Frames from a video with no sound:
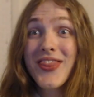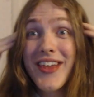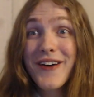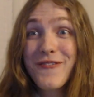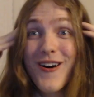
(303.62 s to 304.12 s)

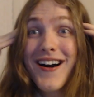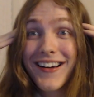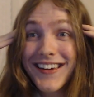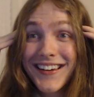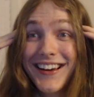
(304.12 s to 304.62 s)
the
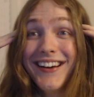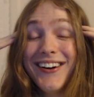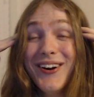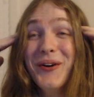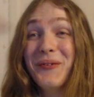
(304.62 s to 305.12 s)
fuck?
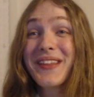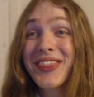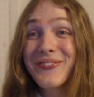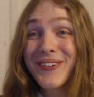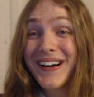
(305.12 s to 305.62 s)
What
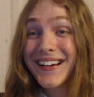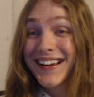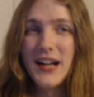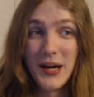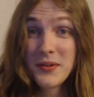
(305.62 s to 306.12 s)
the fuck?
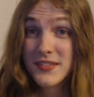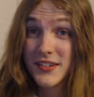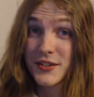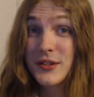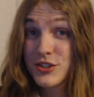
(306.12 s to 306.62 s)
I was
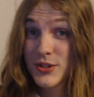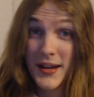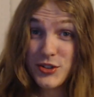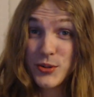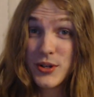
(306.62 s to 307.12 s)
literally trying
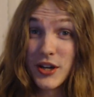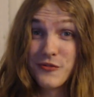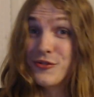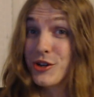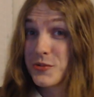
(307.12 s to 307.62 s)
to
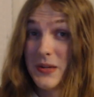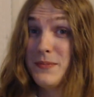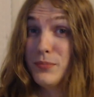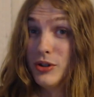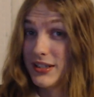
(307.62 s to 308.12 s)
convert
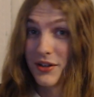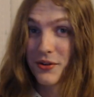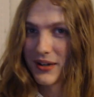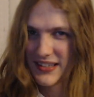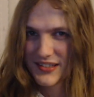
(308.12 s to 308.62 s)
people in
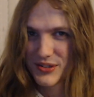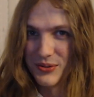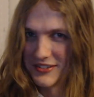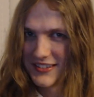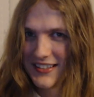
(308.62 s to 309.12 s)
grade
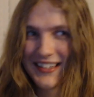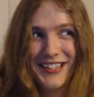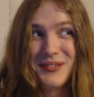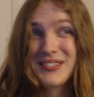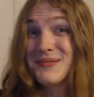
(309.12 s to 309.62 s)
school.
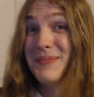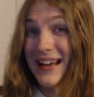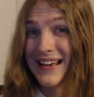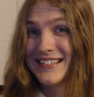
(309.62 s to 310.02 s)
It was a bad